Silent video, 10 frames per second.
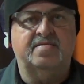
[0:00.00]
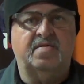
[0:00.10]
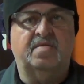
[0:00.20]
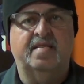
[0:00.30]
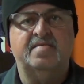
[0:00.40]

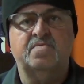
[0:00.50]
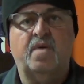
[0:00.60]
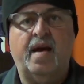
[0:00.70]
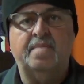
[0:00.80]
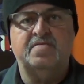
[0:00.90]
So this
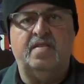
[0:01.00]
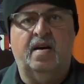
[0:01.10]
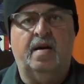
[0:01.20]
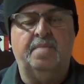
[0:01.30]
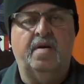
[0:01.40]
wraps
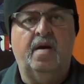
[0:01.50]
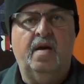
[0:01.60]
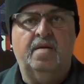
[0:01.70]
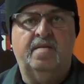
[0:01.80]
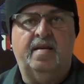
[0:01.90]
up
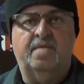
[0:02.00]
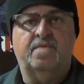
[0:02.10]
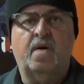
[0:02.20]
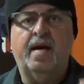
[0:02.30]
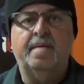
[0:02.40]
the
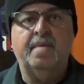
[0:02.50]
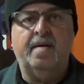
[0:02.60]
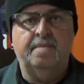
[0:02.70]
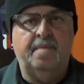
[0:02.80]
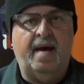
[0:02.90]
frame
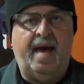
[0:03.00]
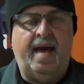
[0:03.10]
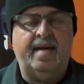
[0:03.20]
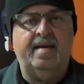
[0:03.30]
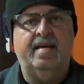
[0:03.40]

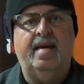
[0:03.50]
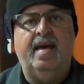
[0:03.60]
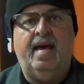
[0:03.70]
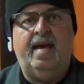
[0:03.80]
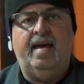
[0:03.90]
back
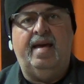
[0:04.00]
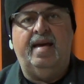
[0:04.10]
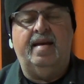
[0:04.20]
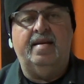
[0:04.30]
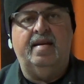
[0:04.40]

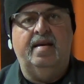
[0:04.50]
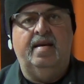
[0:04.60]
and